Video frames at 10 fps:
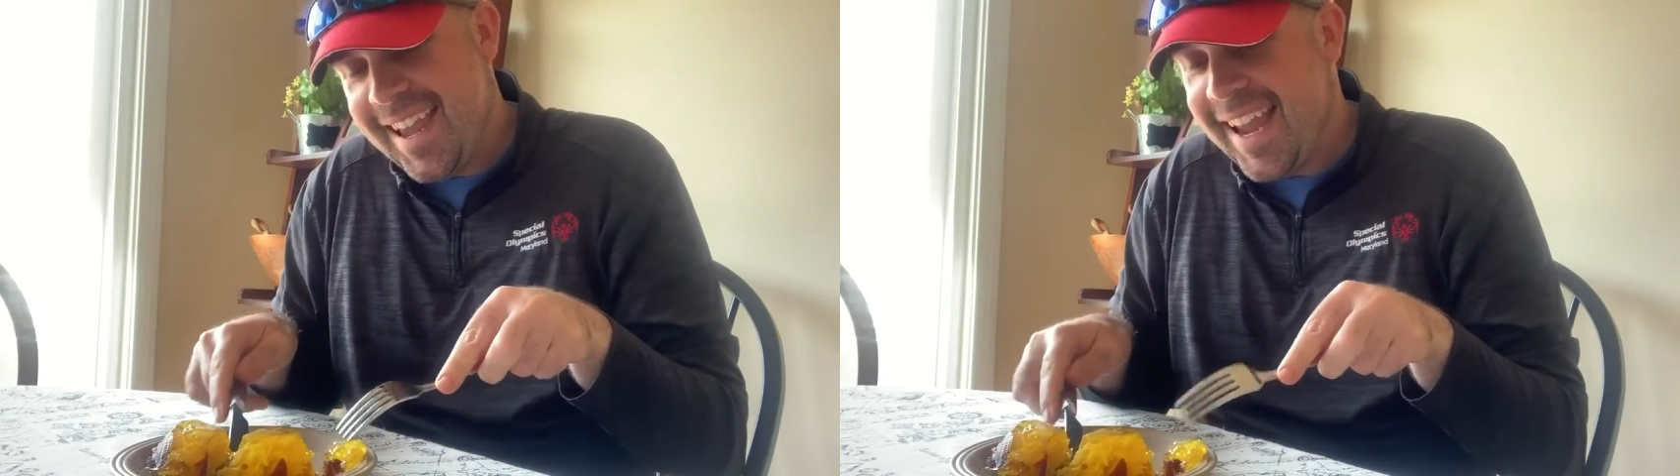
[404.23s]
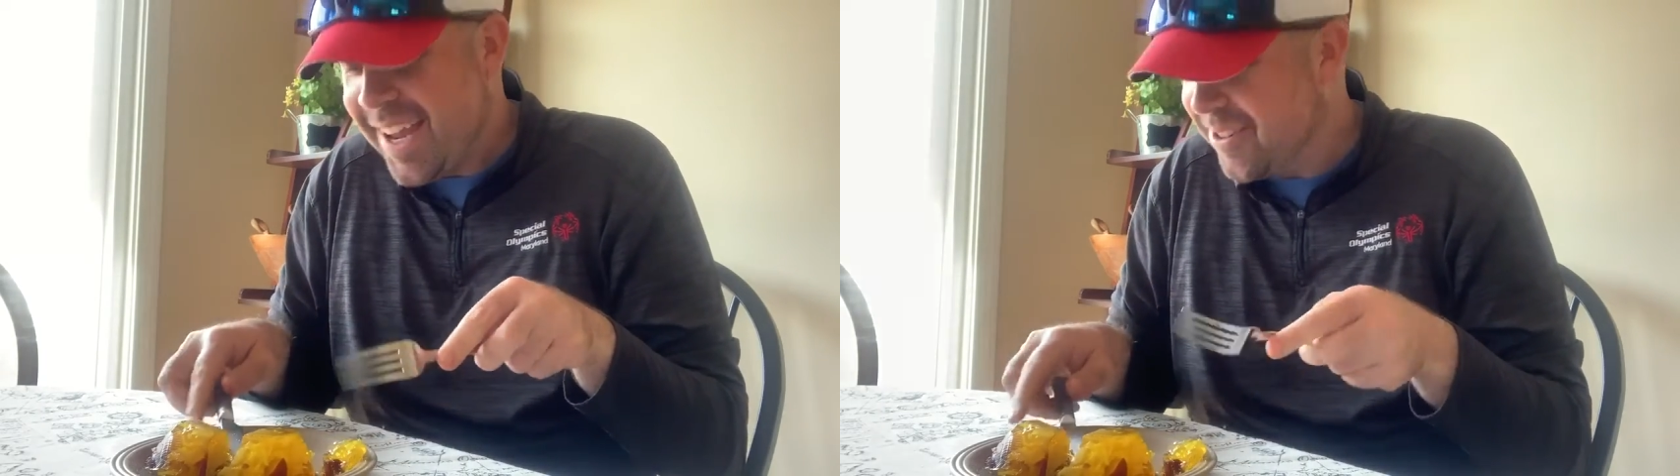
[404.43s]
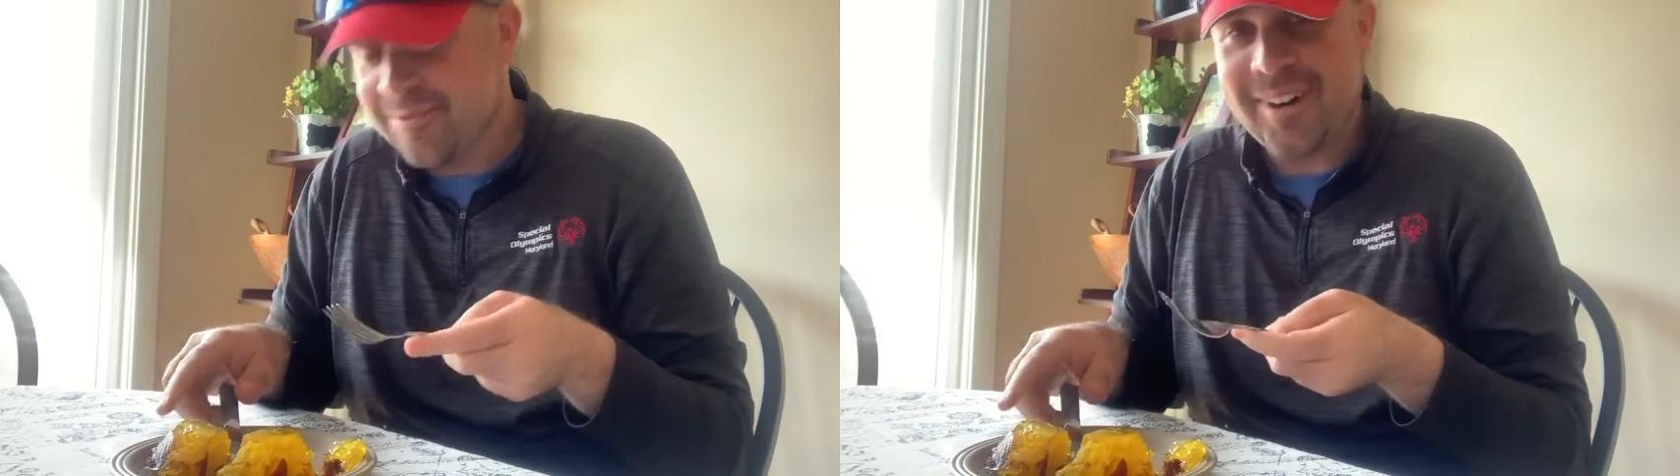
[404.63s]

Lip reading: and